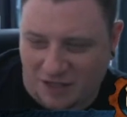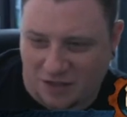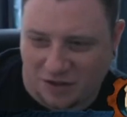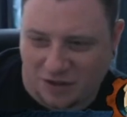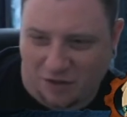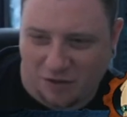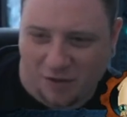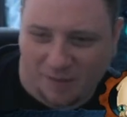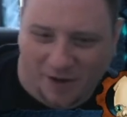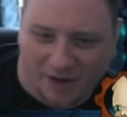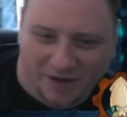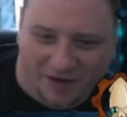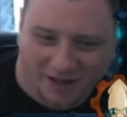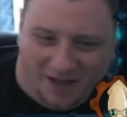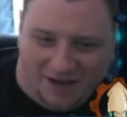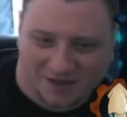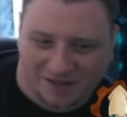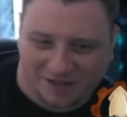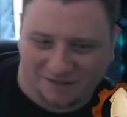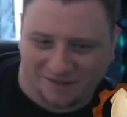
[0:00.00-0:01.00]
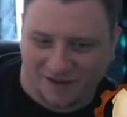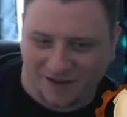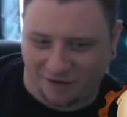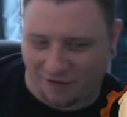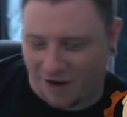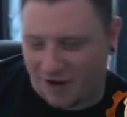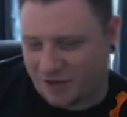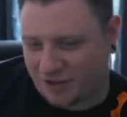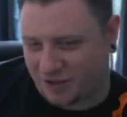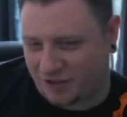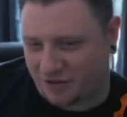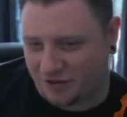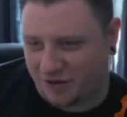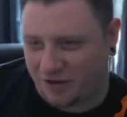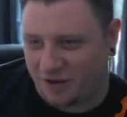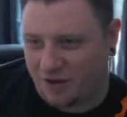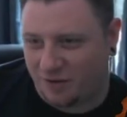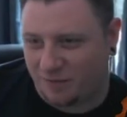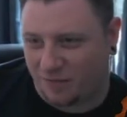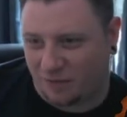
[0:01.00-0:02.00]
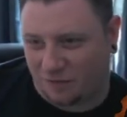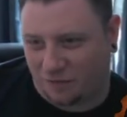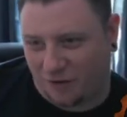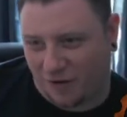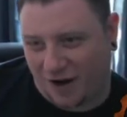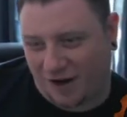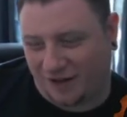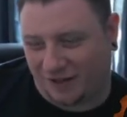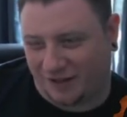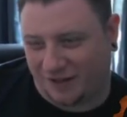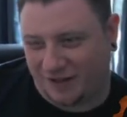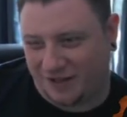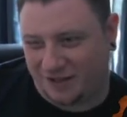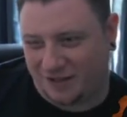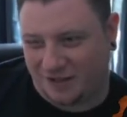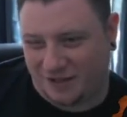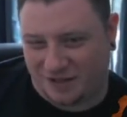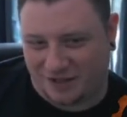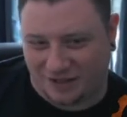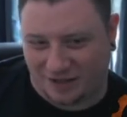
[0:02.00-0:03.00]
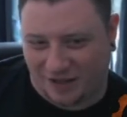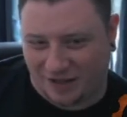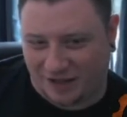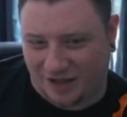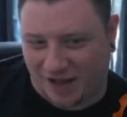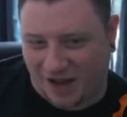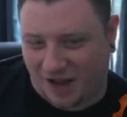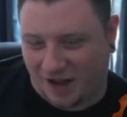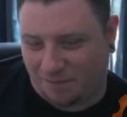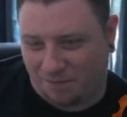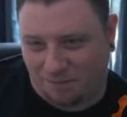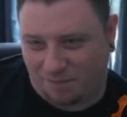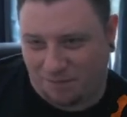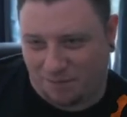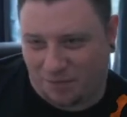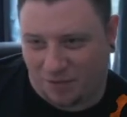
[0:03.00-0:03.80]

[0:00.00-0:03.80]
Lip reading: to do it by Galactic Federation, but frankly she's like, yeah,